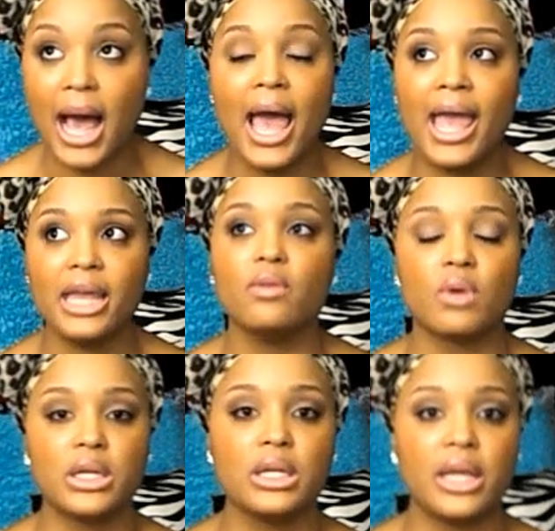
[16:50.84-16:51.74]
I hate
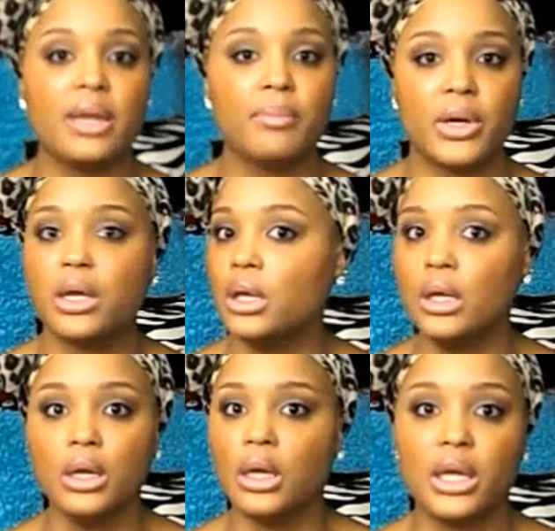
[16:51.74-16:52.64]
running late, but
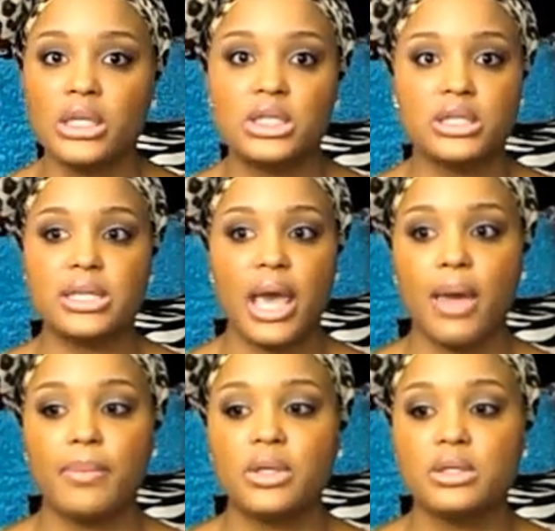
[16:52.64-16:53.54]
it just
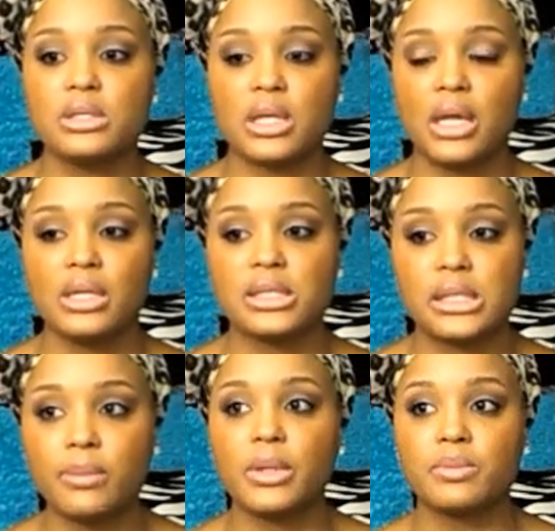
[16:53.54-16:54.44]
happens. And it's
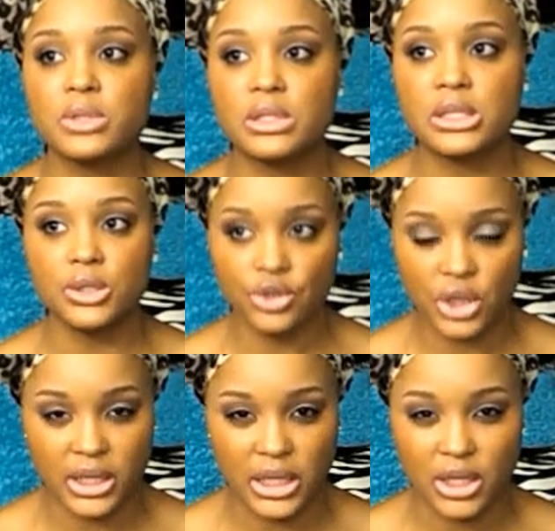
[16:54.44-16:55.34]
something I'm still
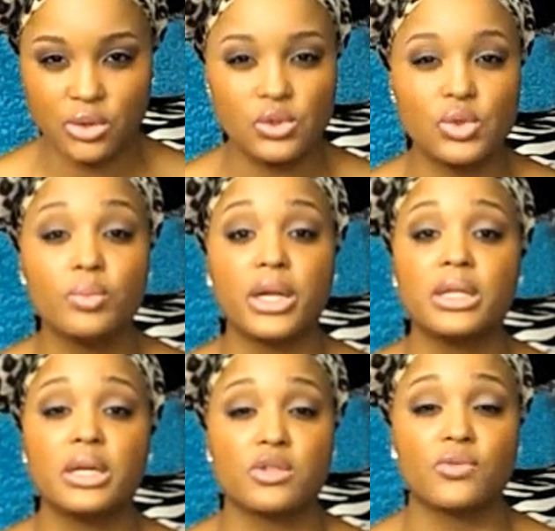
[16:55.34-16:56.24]
trying to get used to, but
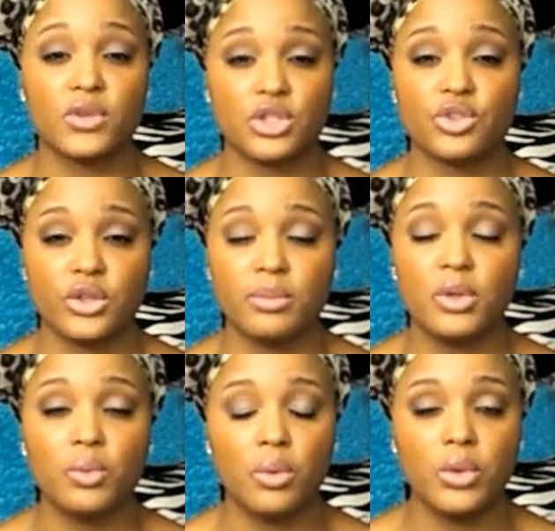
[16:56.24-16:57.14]
it does frustrate
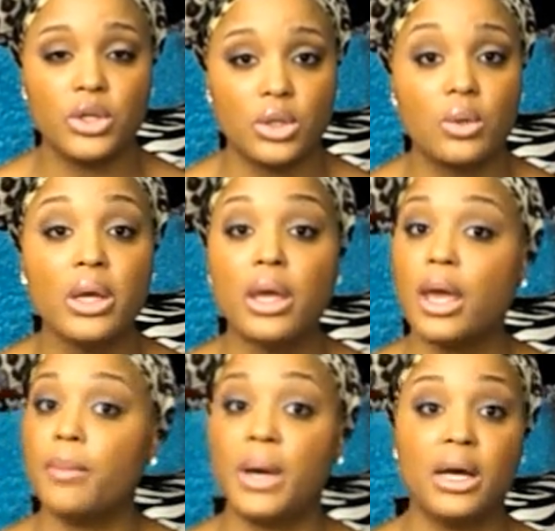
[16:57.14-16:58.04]
me when we do.
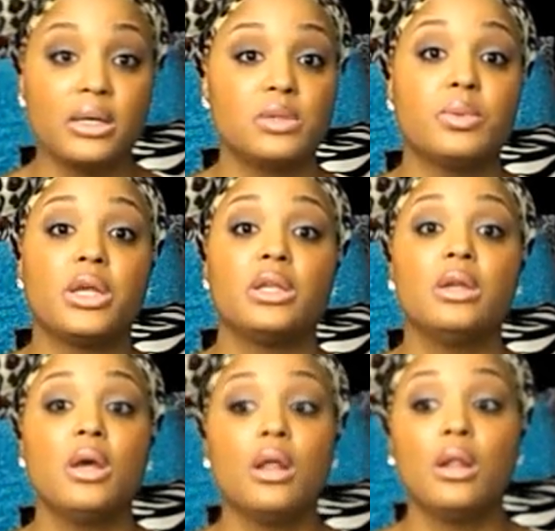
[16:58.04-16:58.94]
And my husband
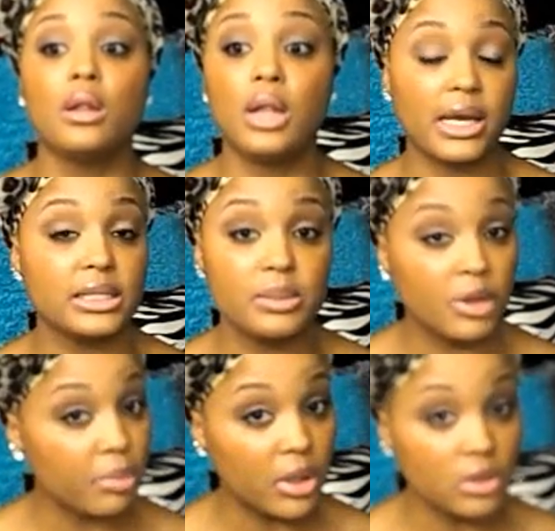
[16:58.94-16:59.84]
likes to
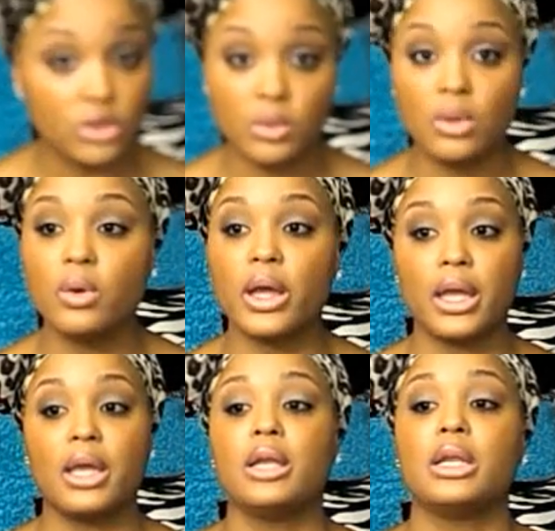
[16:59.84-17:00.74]
be punctual
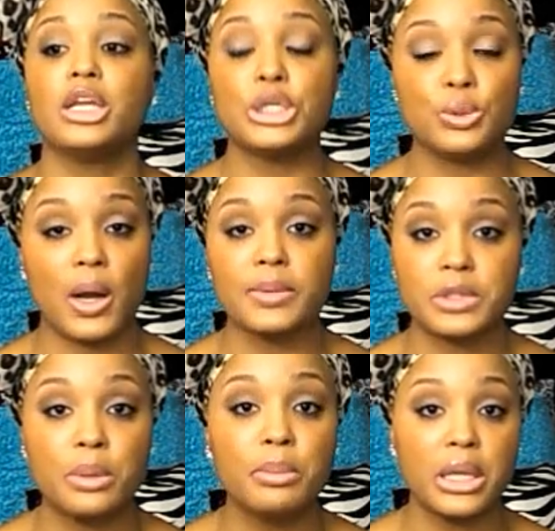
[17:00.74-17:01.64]
and it
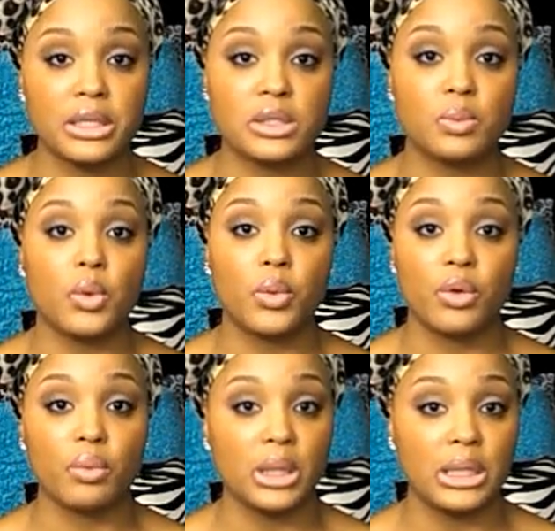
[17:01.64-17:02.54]
drives him nuts when
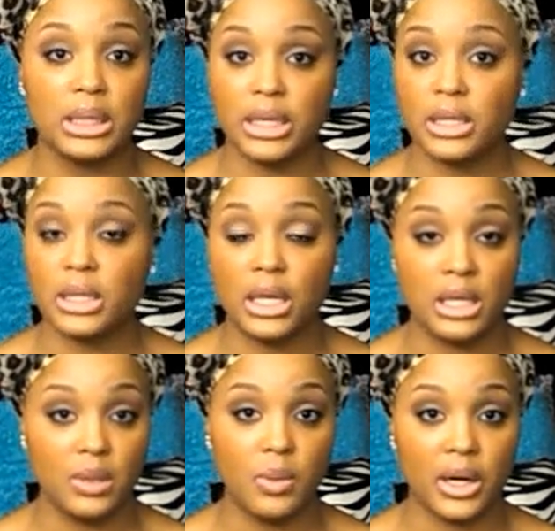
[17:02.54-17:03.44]
we're running late
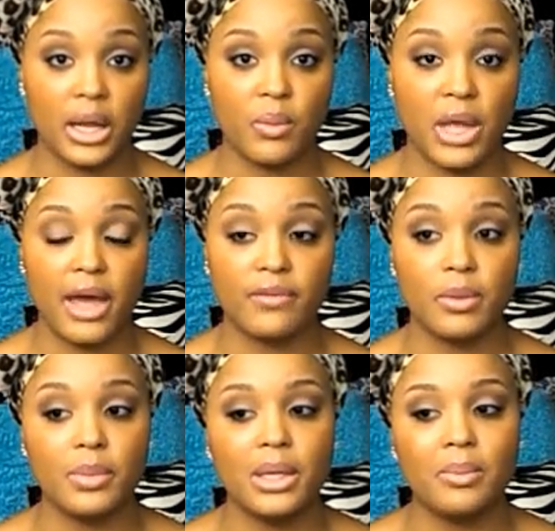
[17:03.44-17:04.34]
anywhere that we have
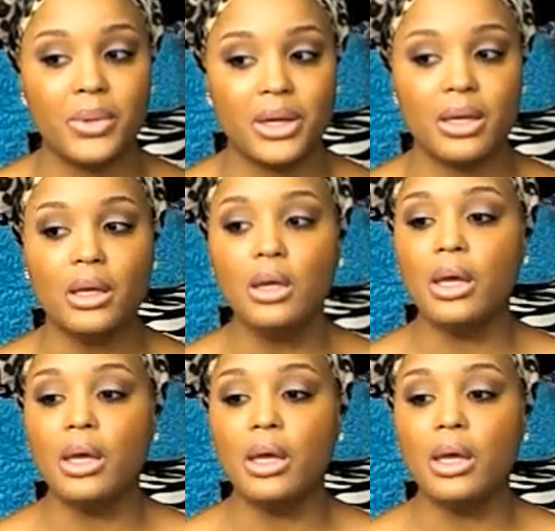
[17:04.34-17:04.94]
to be but